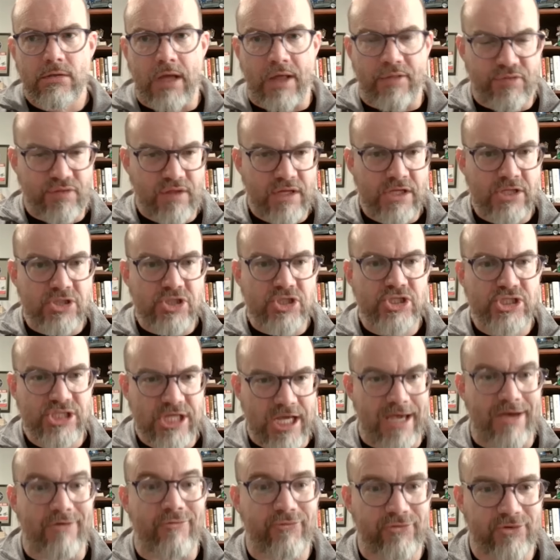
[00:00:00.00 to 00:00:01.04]
I think,
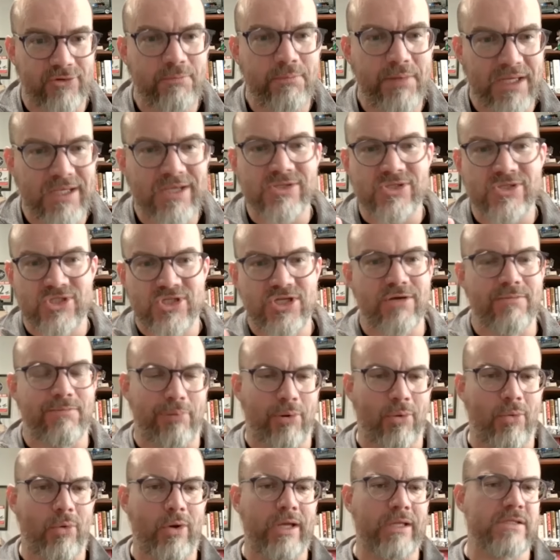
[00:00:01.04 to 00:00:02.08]
shift because yeah. to your
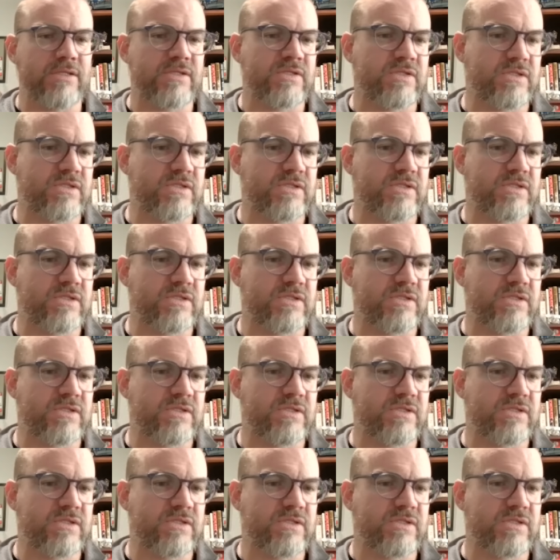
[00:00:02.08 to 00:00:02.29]
point,